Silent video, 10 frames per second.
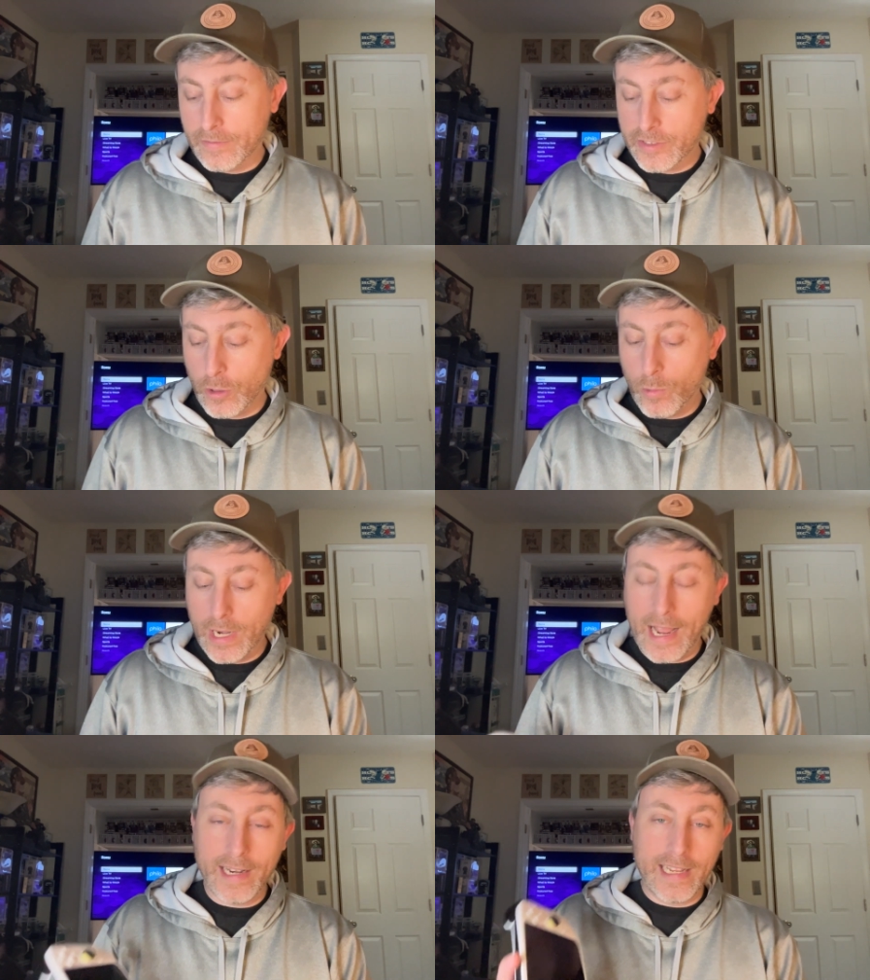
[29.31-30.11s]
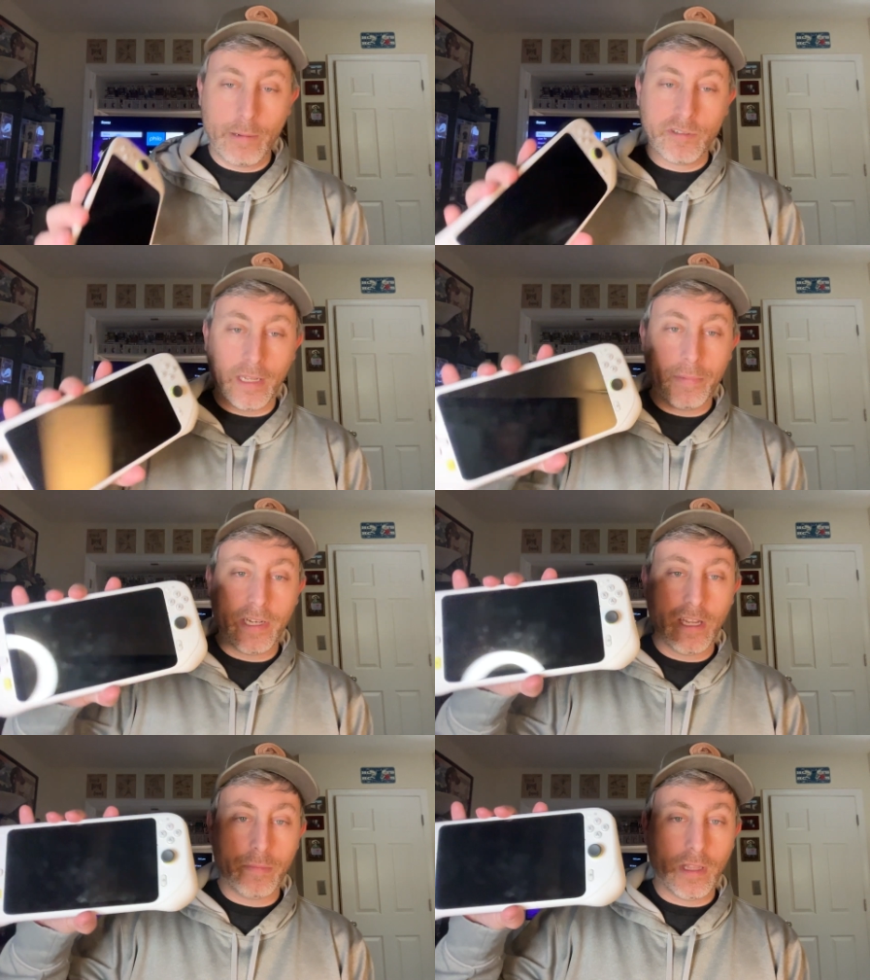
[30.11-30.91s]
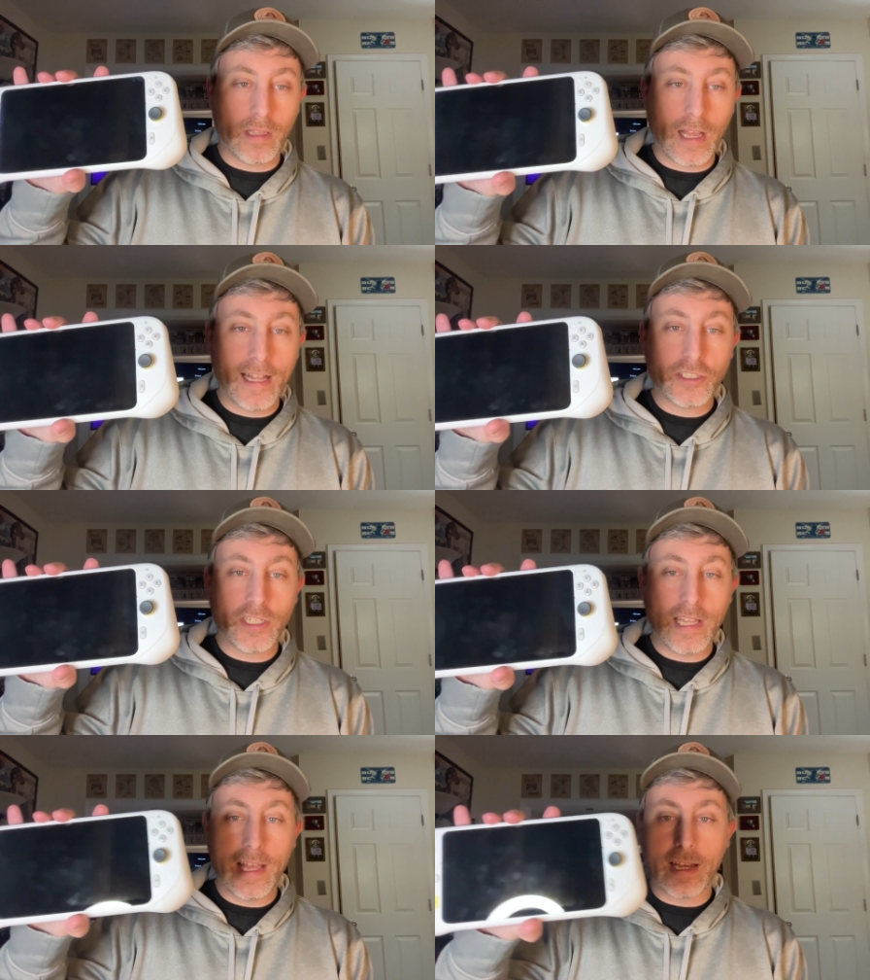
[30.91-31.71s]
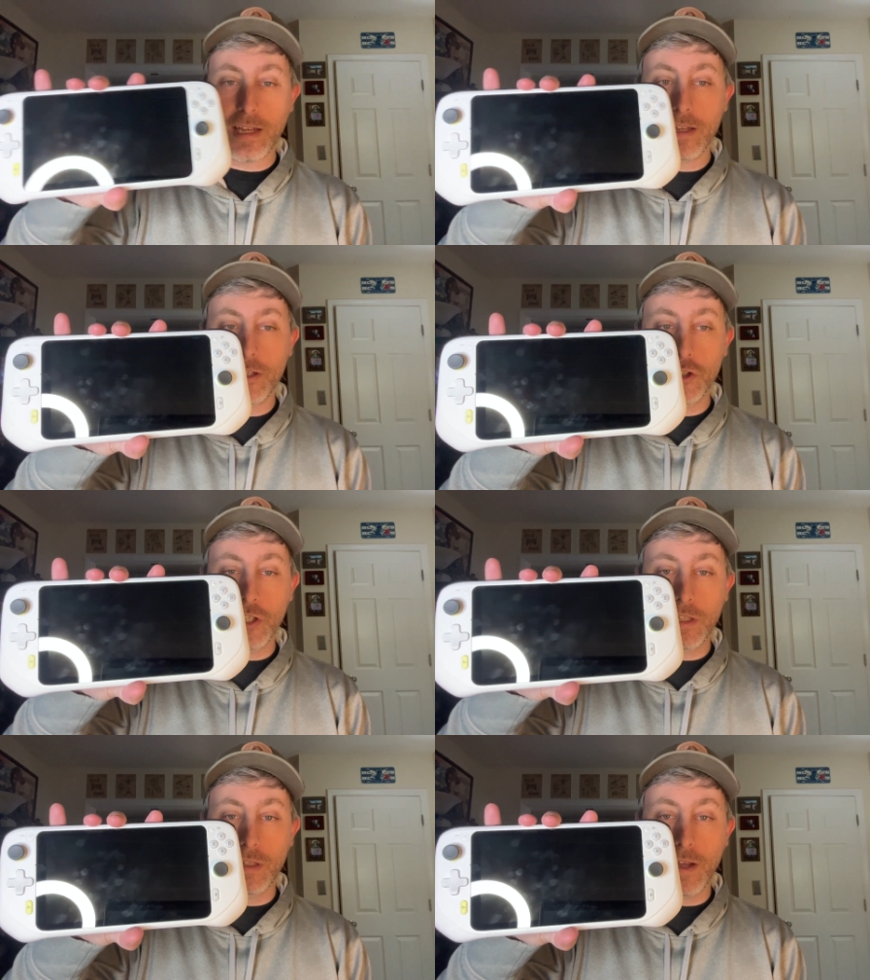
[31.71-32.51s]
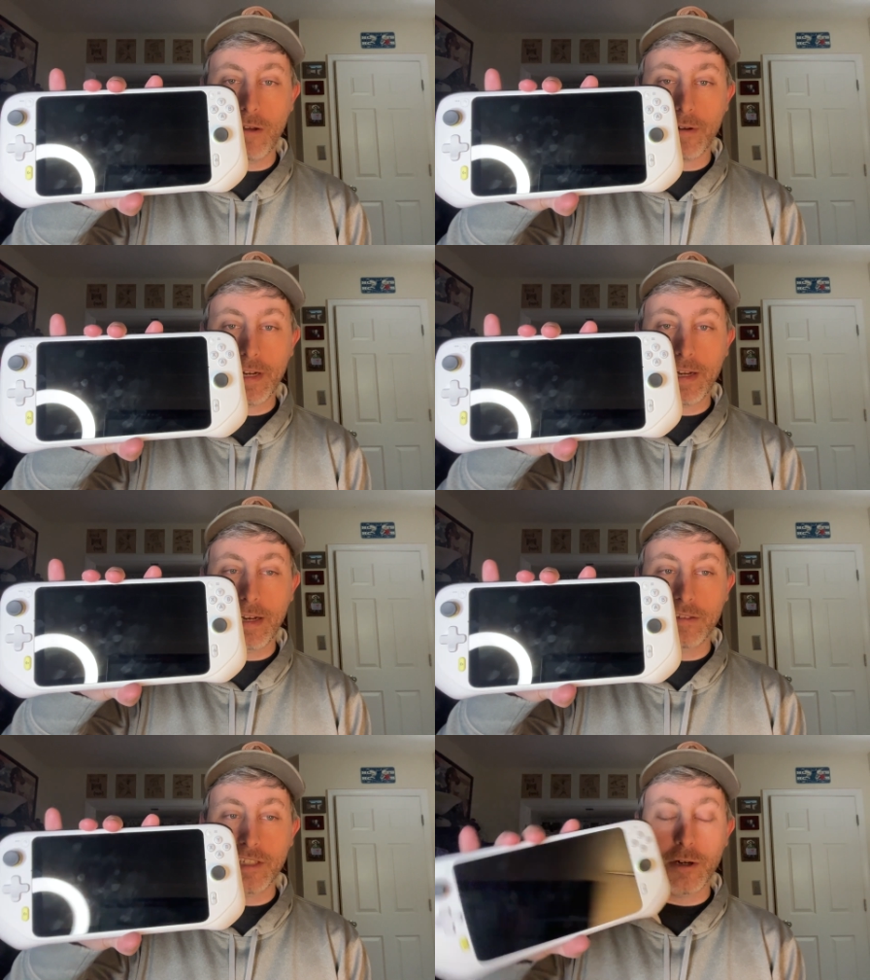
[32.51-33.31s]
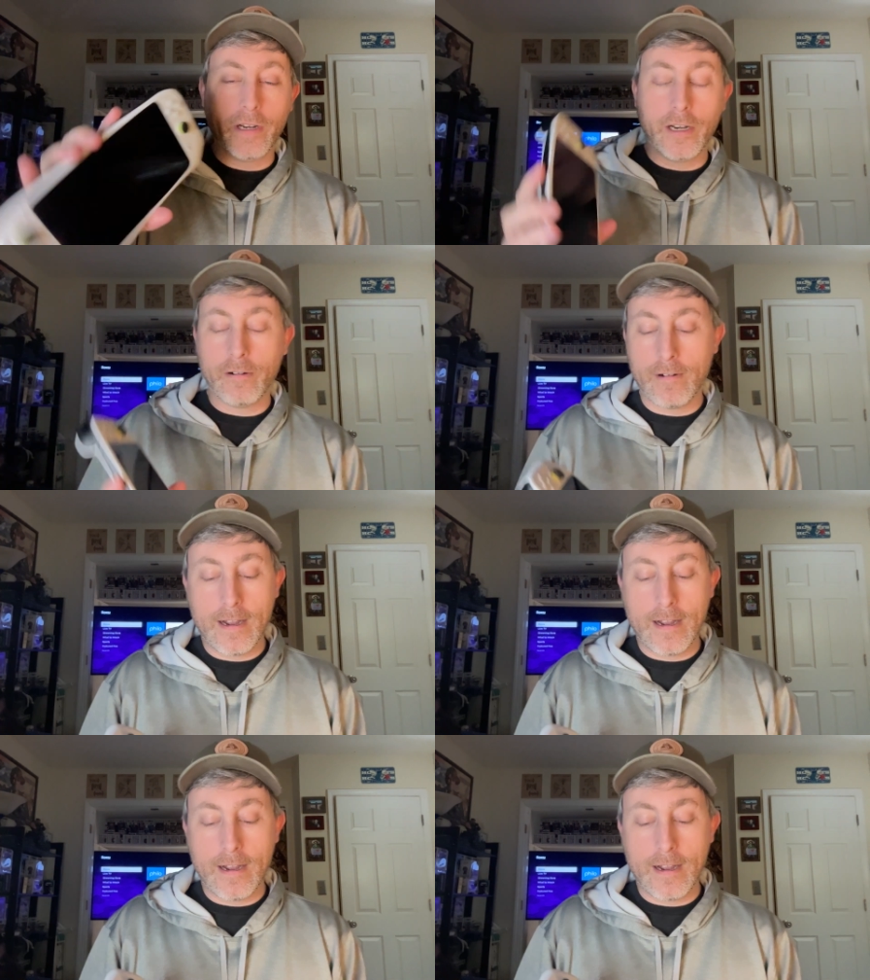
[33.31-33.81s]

So what I did was I picked up the Logitech G Cloud. I'll get it kind of centered here.